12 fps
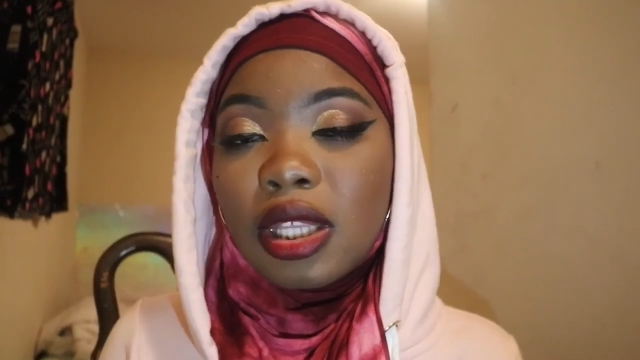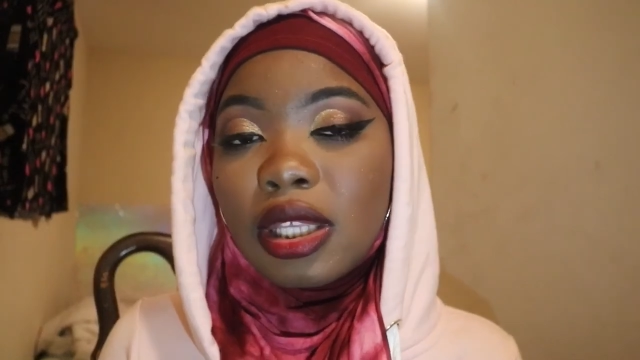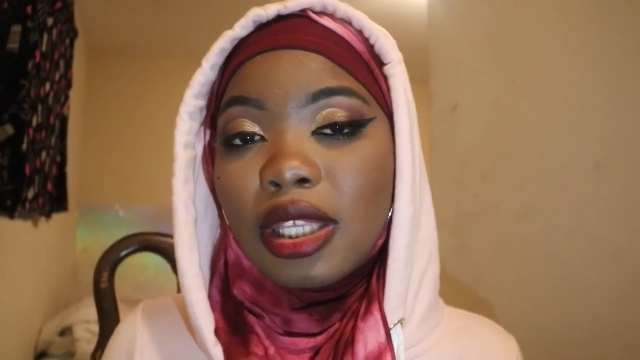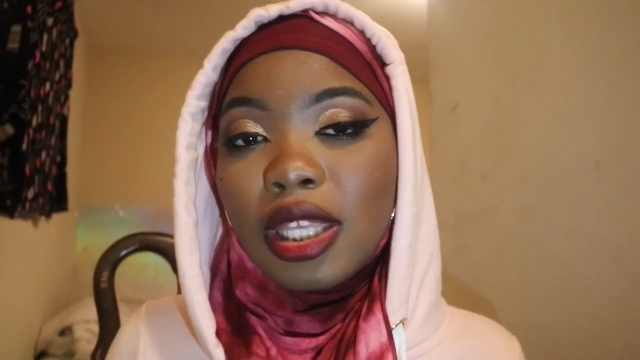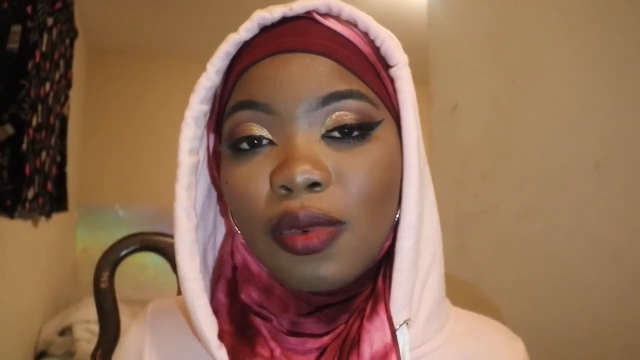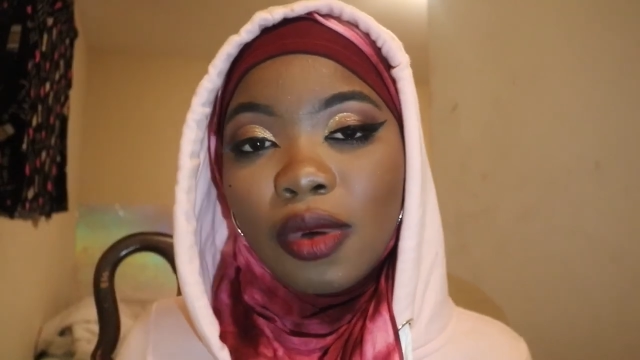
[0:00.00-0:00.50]

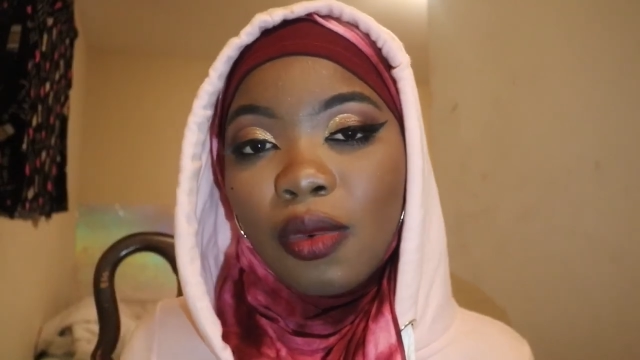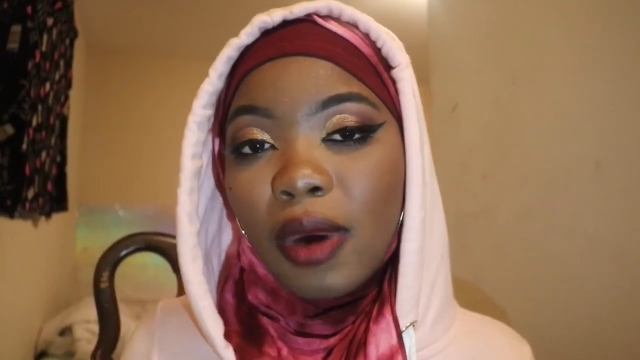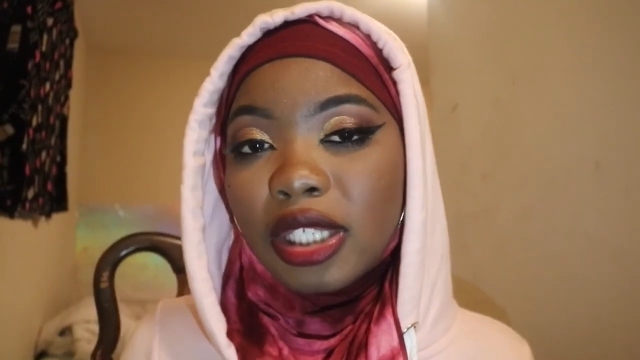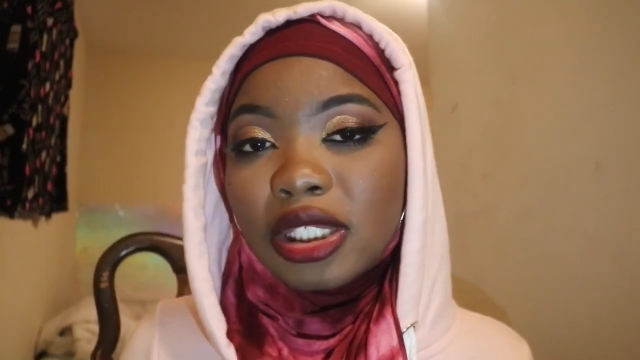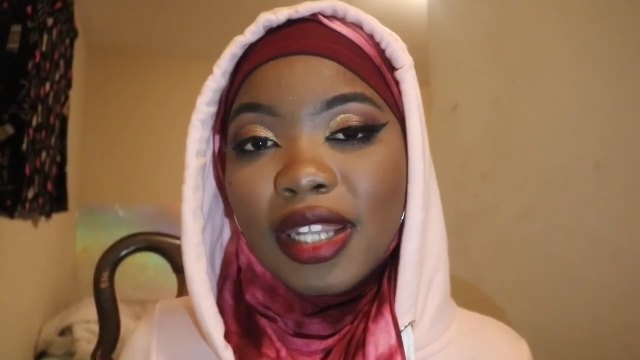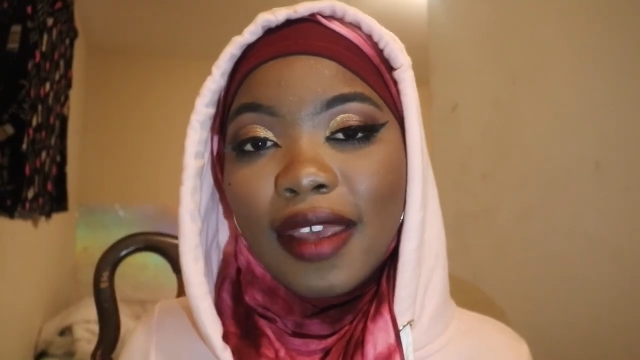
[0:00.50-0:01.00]
then keep
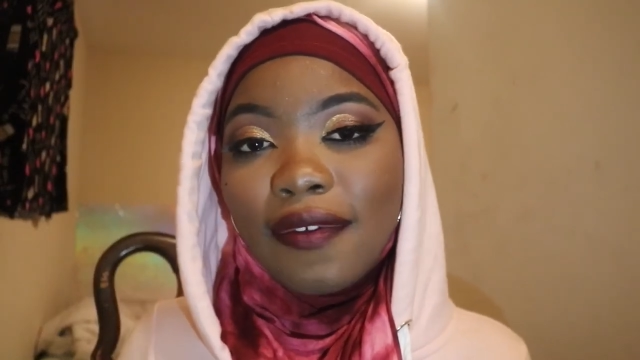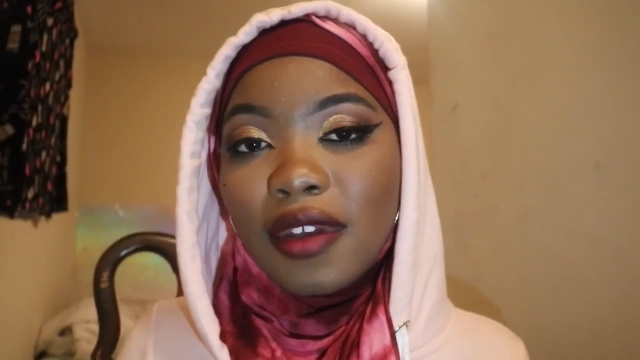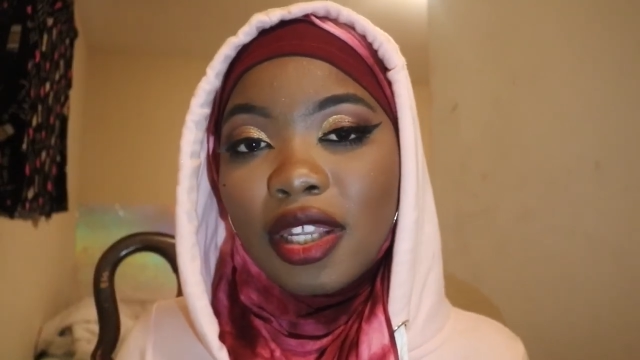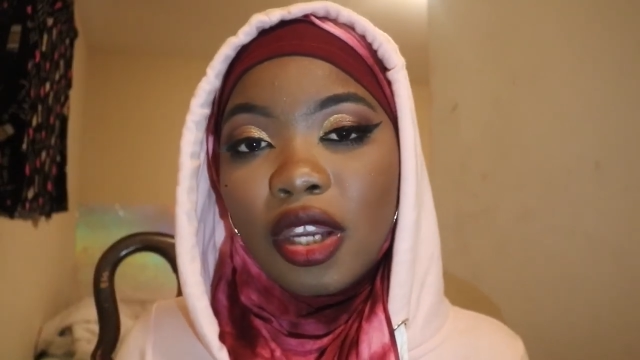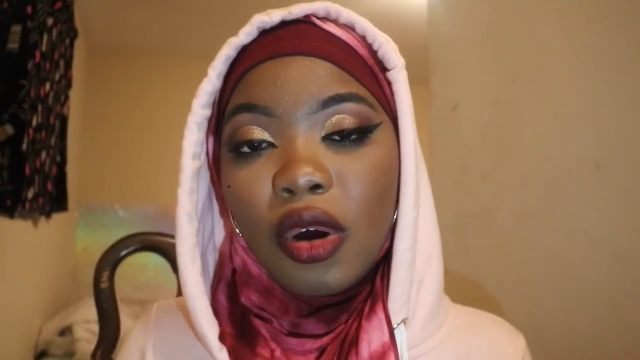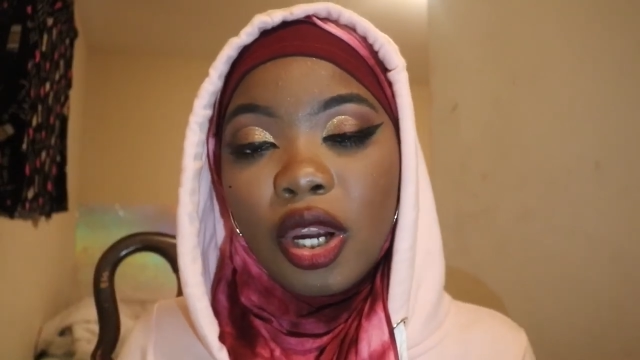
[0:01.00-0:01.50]
watching that
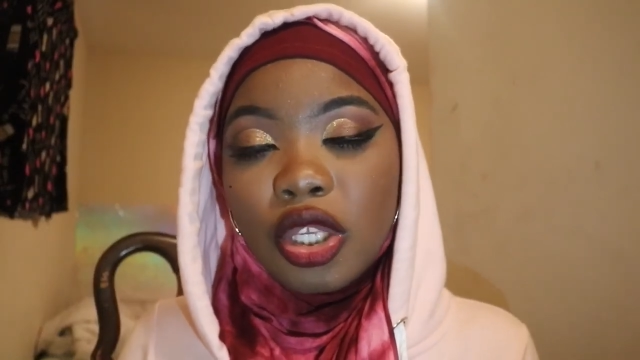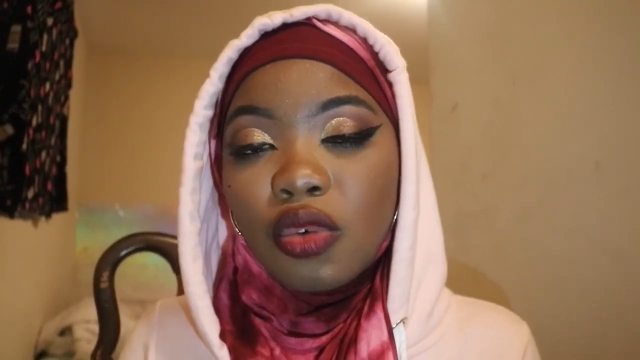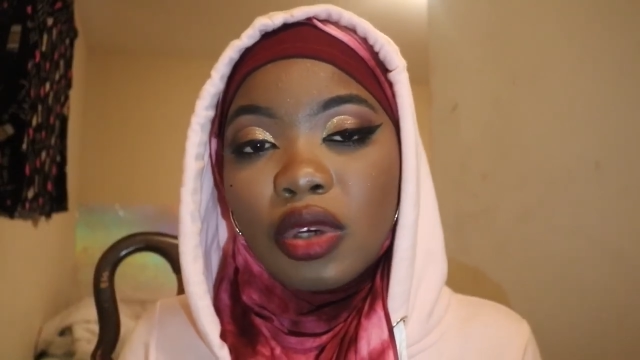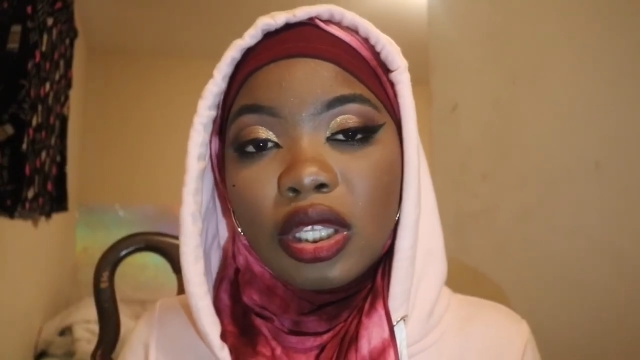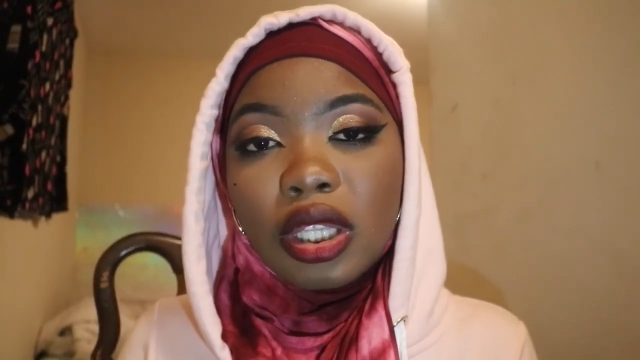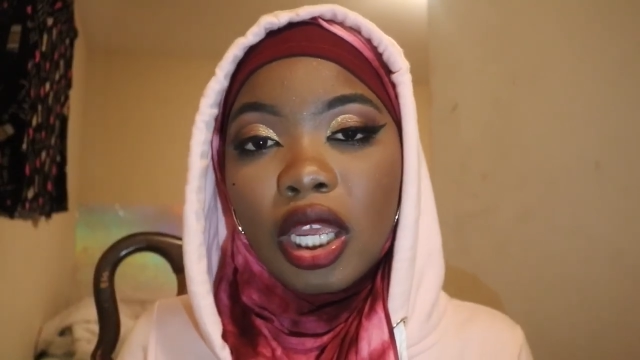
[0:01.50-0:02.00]
video and
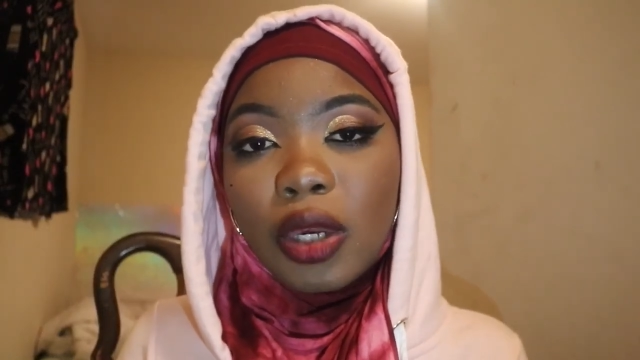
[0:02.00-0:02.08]
you can